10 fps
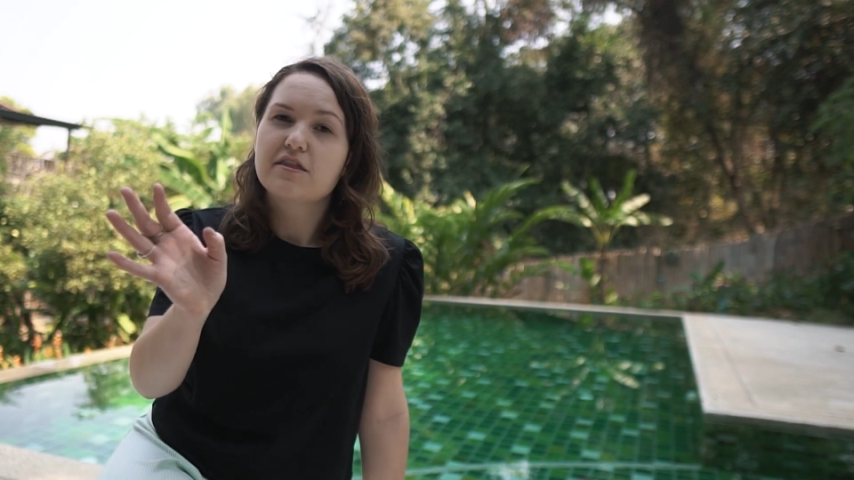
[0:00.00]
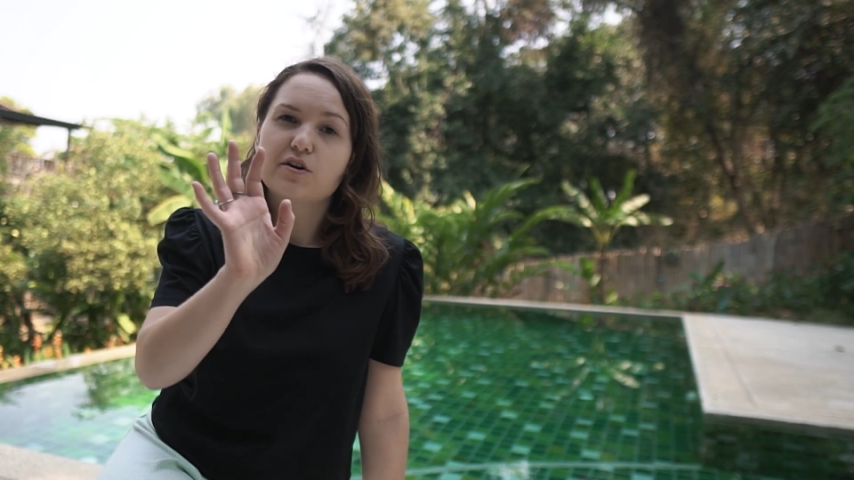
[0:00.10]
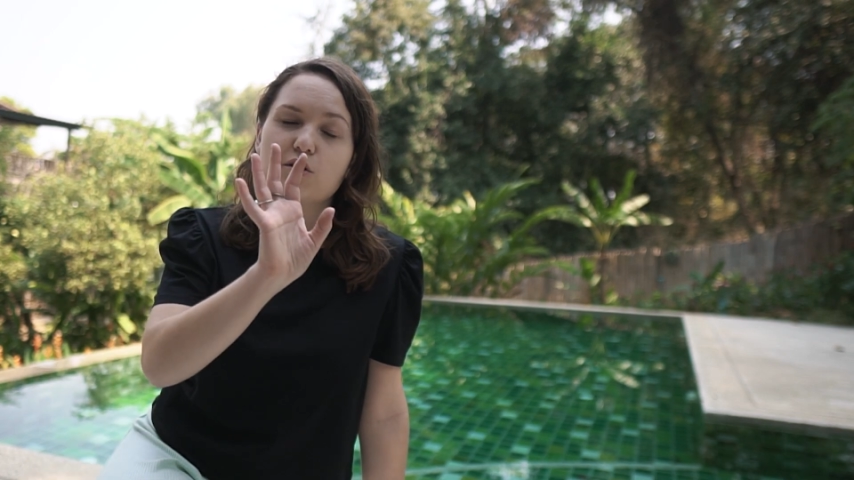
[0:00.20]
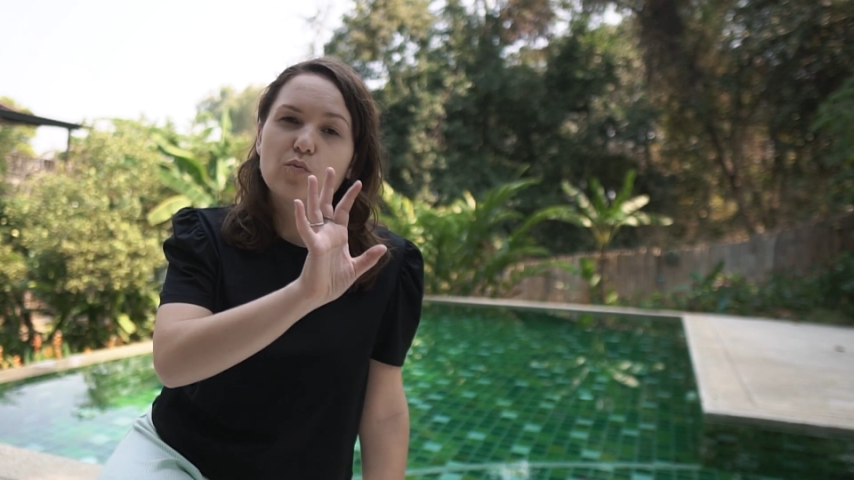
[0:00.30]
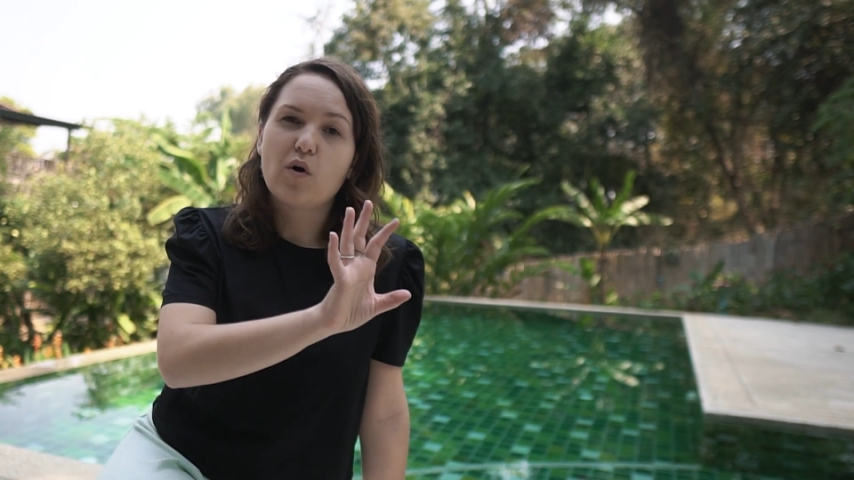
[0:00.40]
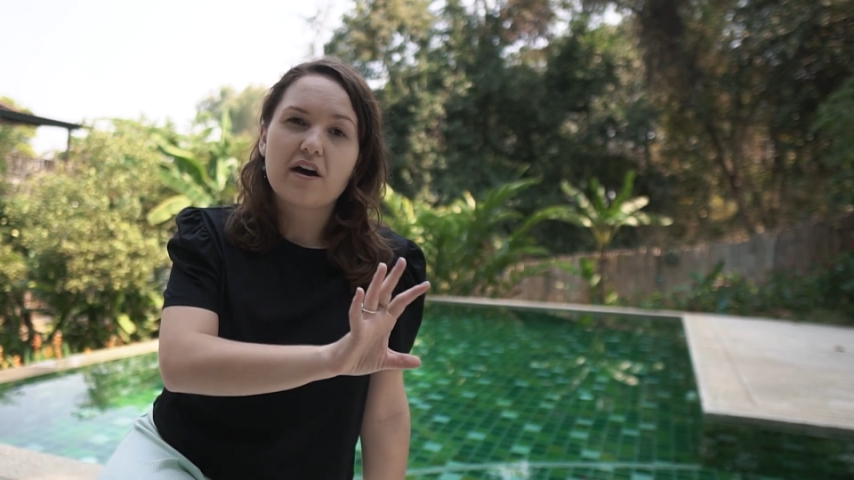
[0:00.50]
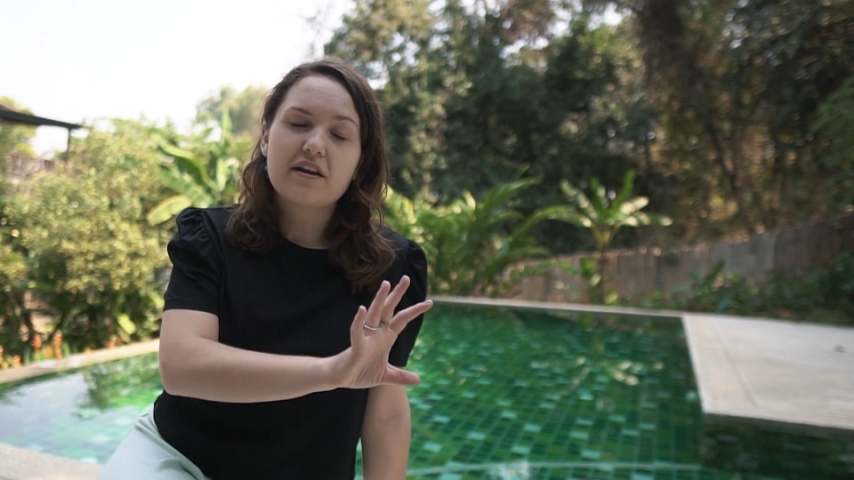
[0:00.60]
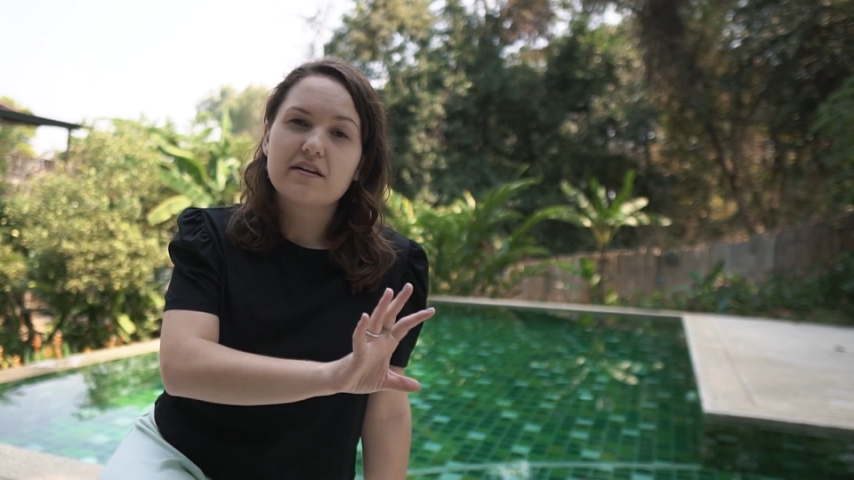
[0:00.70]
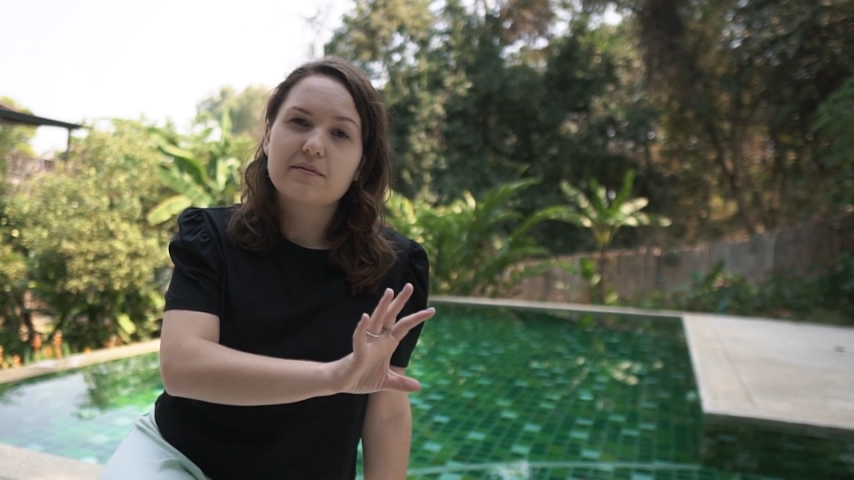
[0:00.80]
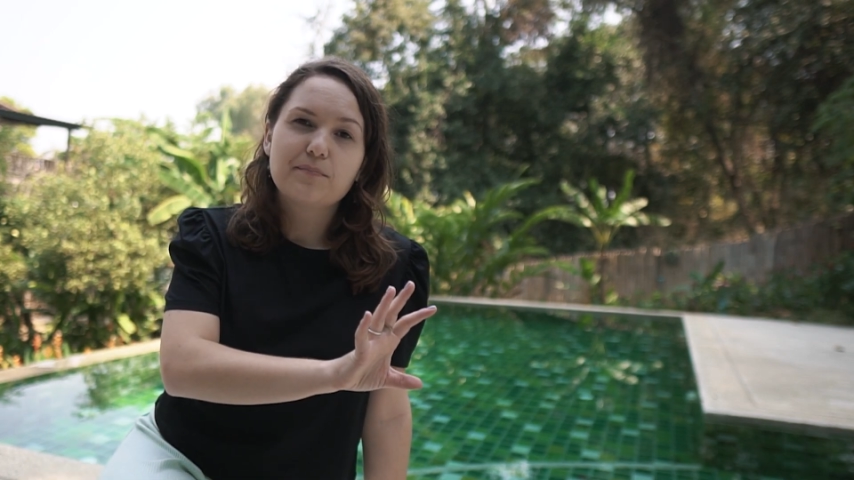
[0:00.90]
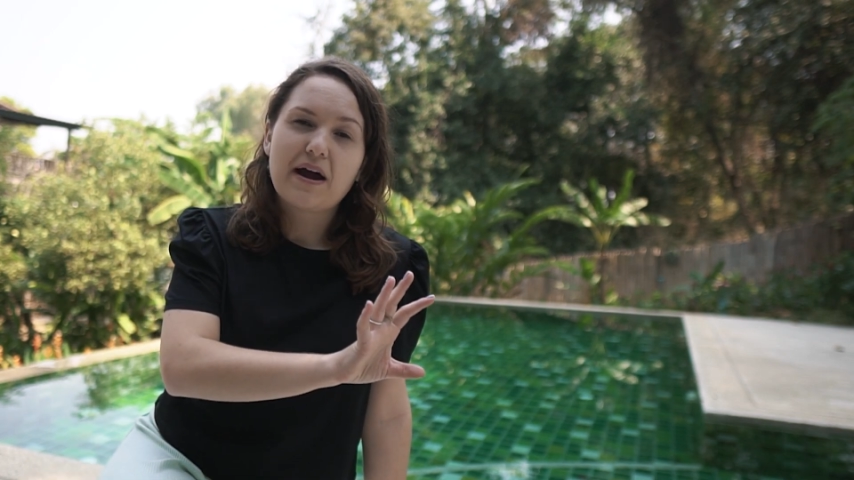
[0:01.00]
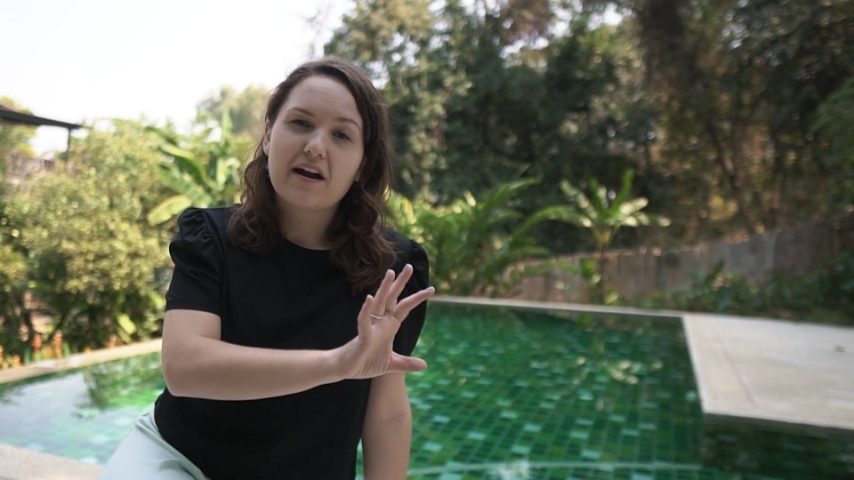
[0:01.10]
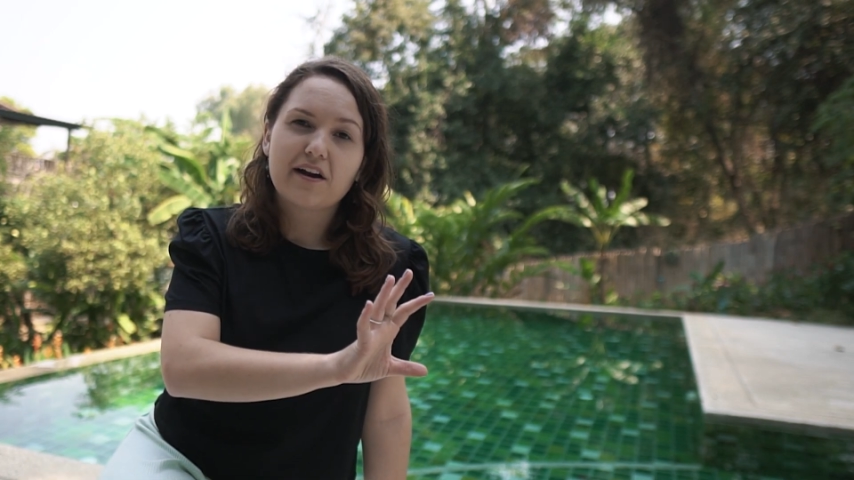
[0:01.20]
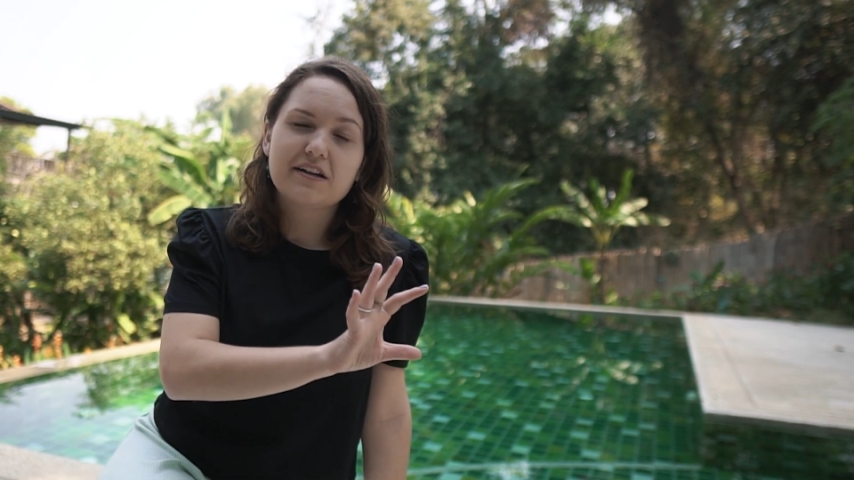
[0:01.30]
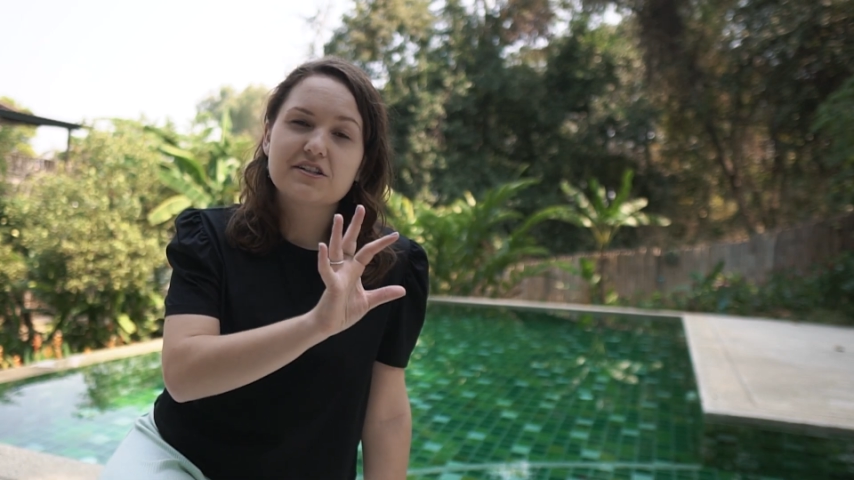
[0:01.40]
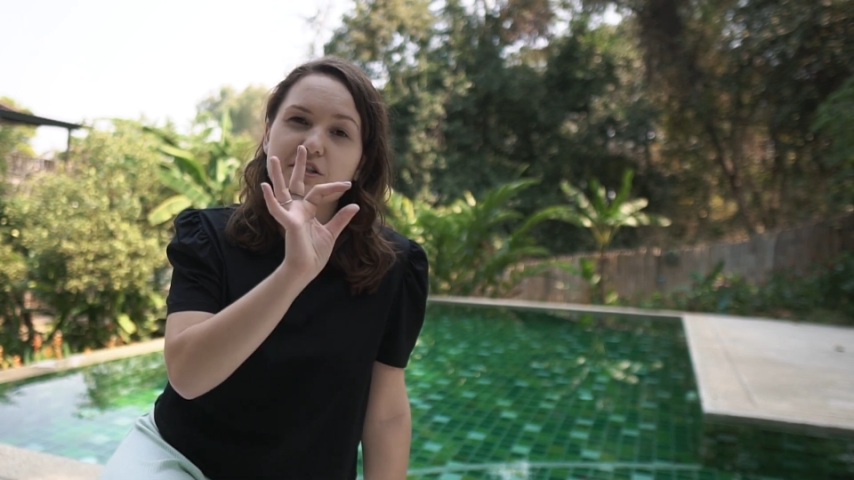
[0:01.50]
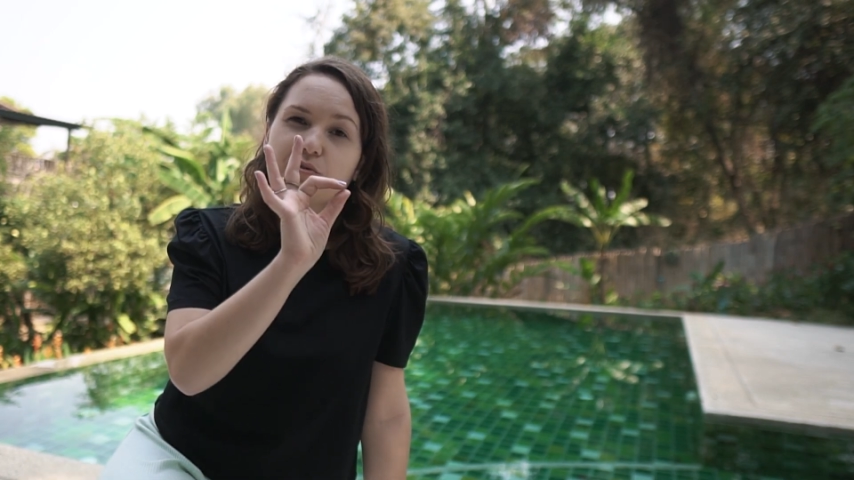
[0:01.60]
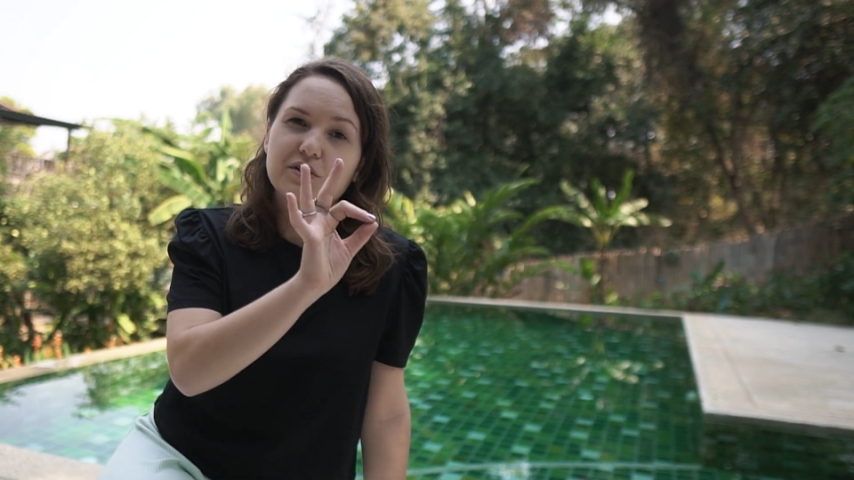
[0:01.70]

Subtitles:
the one parent is